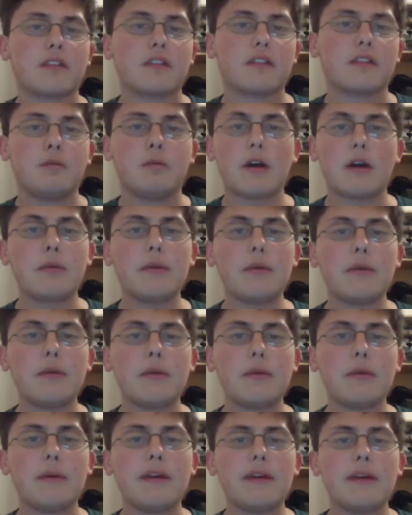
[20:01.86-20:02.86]
Where would we
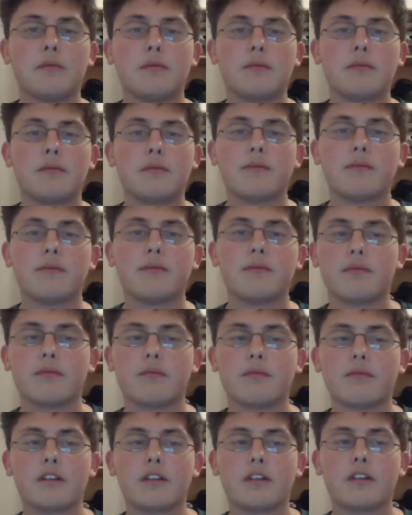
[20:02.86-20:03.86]
go?
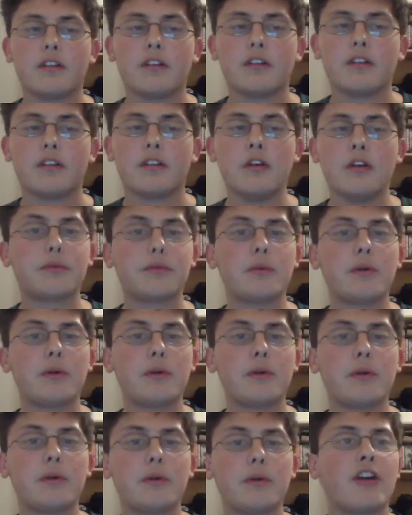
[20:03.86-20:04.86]
Who else will
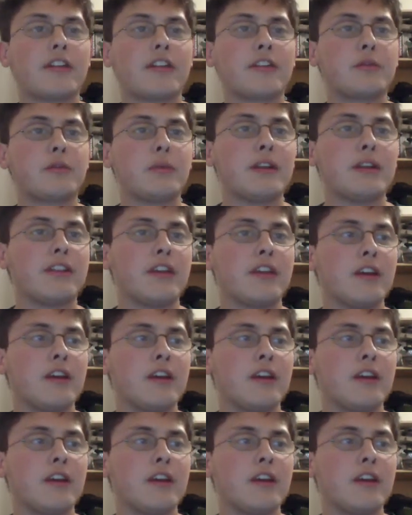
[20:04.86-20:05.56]
we trust with